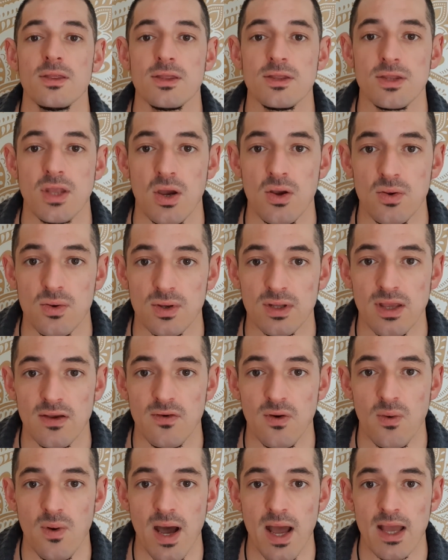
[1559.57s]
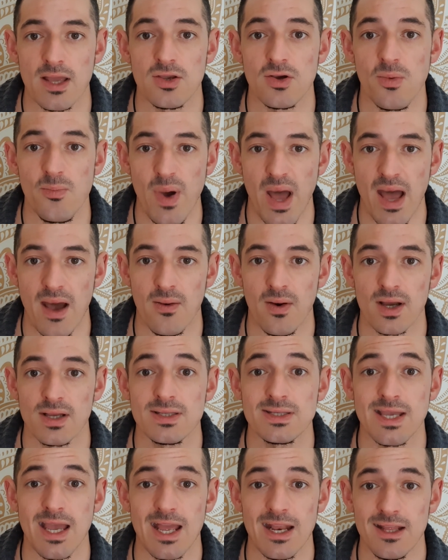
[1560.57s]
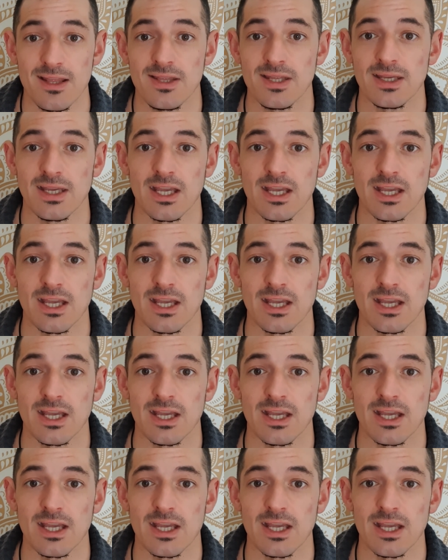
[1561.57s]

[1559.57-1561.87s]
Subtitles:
Don't give away your power to anything